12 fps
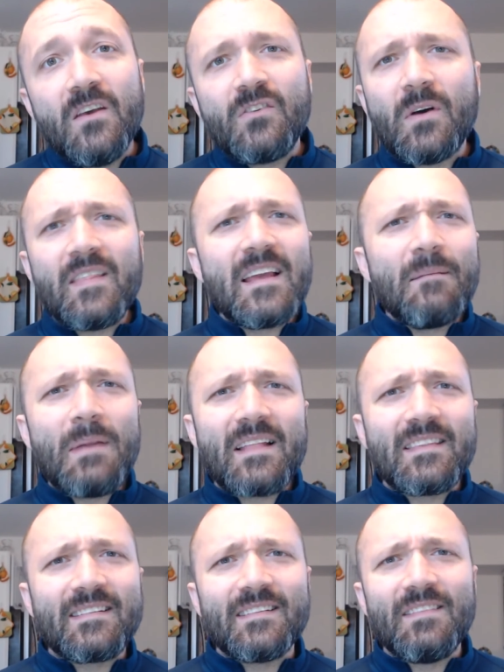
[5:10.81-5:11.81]
So I think
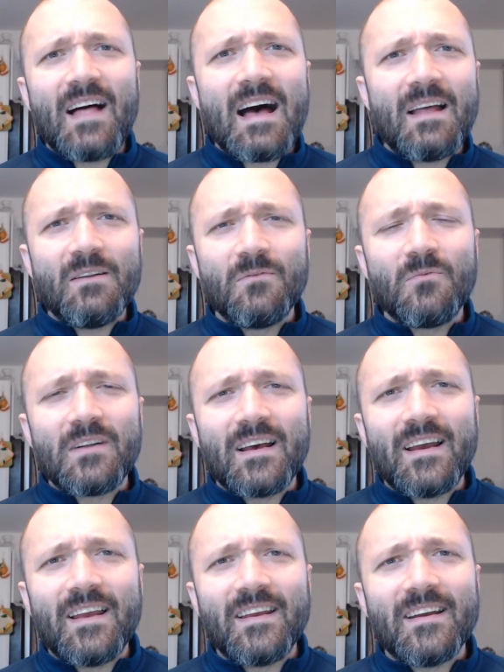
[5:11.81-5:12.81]
about this a lot when
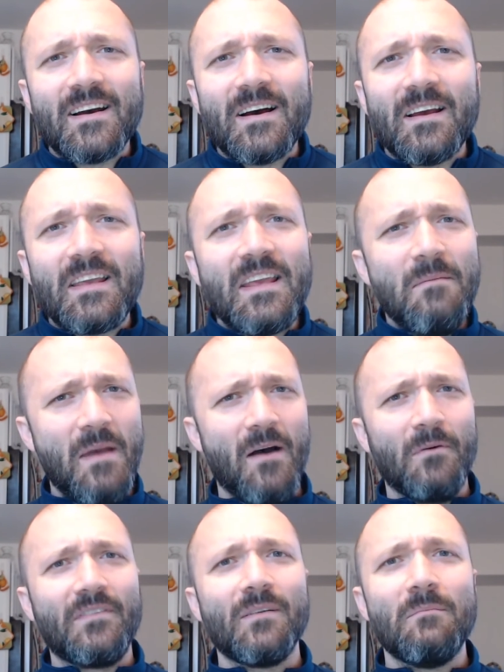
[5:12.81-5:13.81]
I
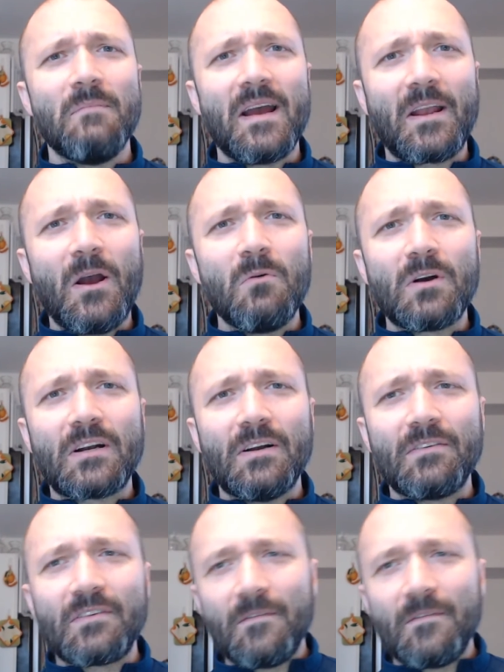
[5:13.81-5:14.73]
email some of my coworkers.